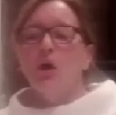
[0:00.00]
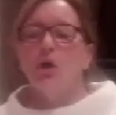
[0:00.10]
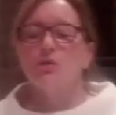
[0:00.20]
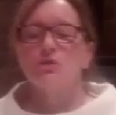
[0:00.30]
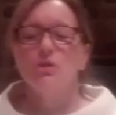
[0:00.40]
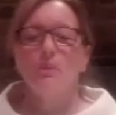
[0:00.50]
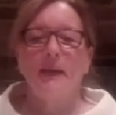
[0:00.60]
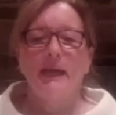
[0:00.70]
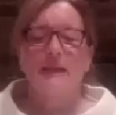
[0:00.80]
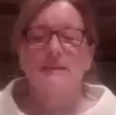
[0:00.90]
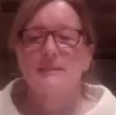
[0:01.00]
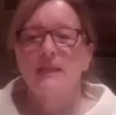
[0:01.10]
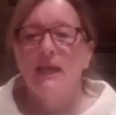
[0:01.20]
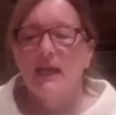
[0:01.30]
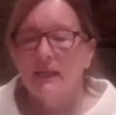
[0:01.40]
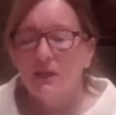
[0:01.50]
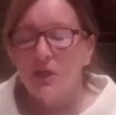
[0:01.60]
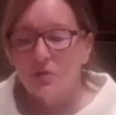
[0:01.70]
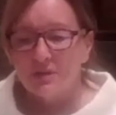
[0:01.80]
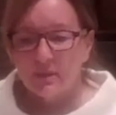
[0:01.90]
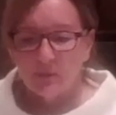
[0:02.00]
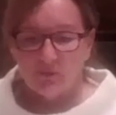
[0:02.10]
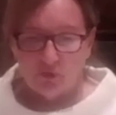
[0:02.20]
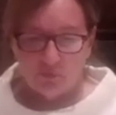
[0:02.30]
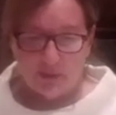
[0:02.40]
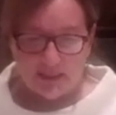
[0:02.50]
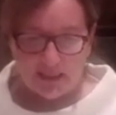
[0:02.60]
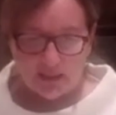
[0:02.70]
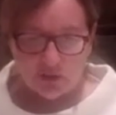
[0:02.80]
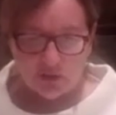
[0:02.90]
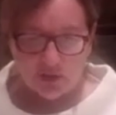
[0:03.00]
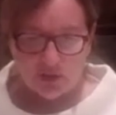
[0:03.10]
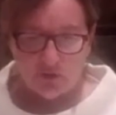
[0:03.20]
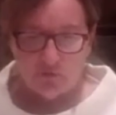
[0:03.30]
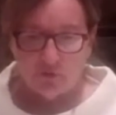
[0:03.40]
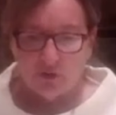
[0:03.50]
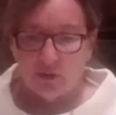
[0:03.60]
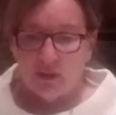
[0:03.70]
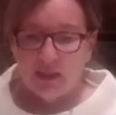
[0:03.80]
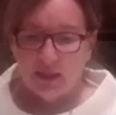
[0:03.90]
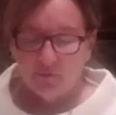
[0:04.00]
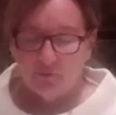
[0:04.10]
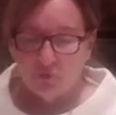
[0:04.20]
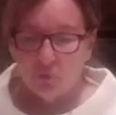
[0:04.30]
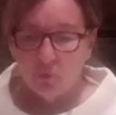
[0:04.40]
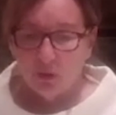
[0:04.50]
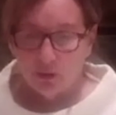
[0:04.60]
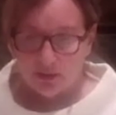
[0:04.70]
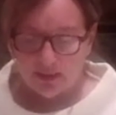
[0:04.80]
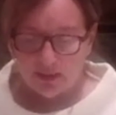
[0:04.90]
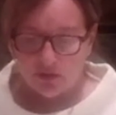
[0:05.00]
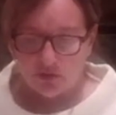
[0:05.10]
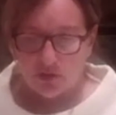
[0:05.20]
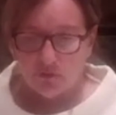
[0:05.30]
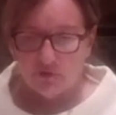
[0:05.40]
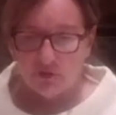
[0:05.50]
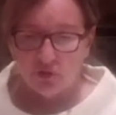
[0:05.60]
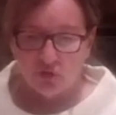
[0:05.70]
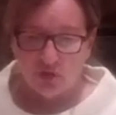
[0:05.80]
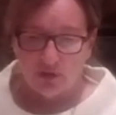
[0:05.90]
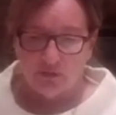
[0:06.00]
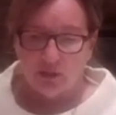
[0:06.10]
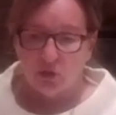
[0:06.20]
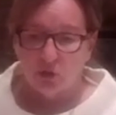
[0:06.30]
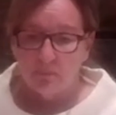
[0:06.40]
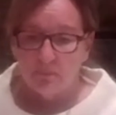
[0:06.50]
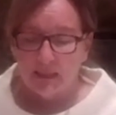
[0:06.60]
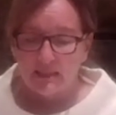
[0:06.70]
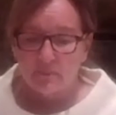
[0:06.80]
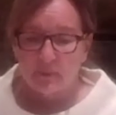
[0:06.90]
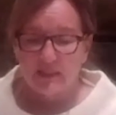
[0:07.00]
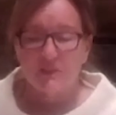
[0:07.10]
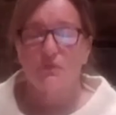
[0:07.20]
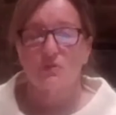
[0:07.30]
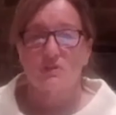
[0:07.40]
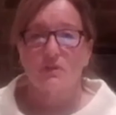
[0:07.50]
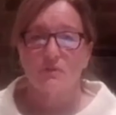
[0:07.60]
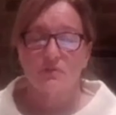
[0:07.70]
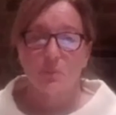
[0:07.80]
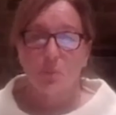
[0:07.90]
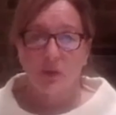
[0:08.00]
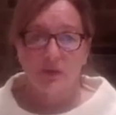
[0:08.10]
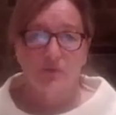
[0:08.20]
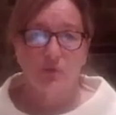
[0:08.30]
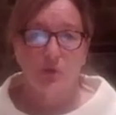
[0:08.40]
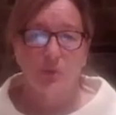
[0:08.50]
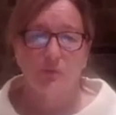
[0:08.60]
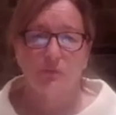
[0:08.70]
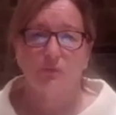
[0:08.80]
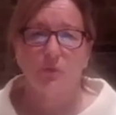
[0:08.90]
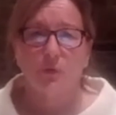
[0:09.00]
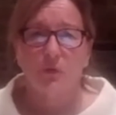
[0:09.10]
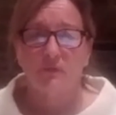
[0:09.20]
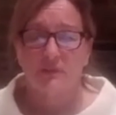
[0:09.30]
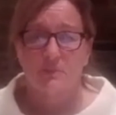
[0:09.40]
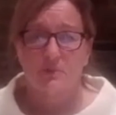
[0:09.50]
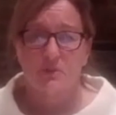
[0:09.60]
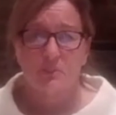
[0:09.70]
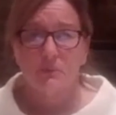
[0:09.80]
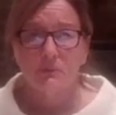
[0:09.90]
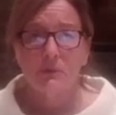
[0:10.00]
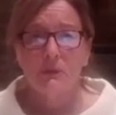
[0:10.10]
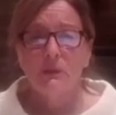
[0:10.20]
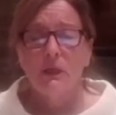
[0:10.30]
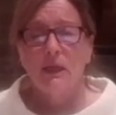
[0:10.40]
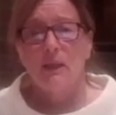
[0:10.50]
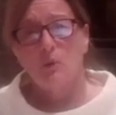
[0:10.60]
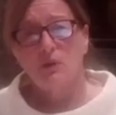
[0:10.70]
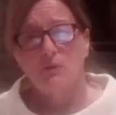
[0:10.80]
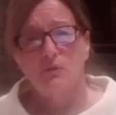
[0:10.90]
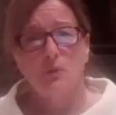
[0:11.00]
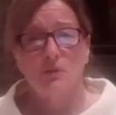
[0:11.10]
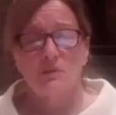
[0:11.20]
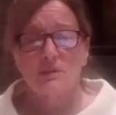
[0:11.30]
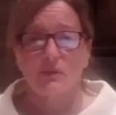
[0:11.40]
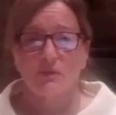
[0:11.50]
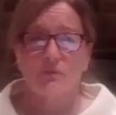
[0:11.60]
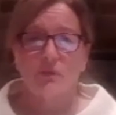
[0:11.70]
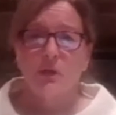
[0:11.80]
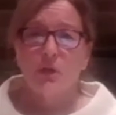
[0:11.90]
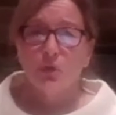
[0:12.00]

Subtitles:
Onto your backs. And I know some of you have been sitting on a sofa. If you are sitting on sofas and you're sharing, can you make space for yourself? So one of you go on the floor, if that's possible, and one of you on the sofa.